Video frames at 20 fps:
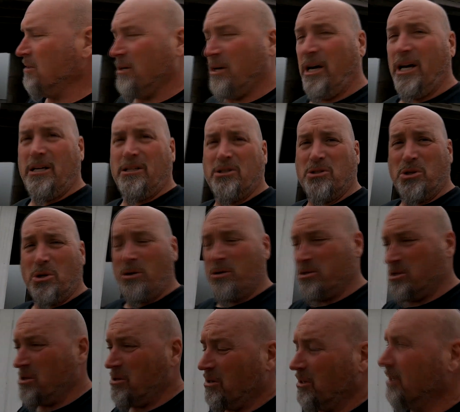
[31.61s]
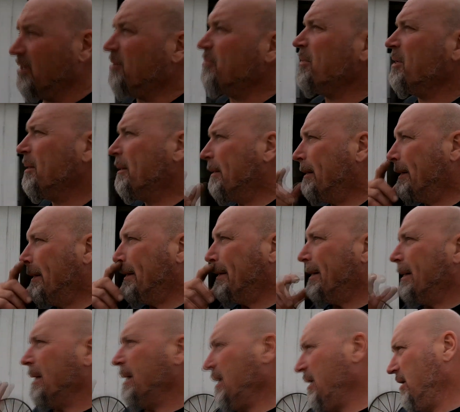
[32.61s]
I had to charge you all up
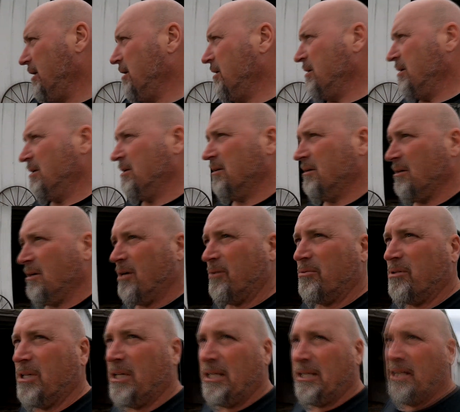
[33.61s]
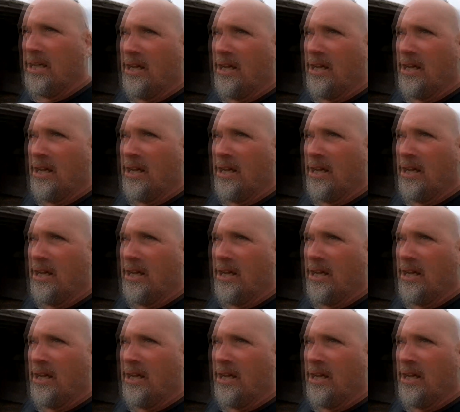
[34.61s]
and I've cleaned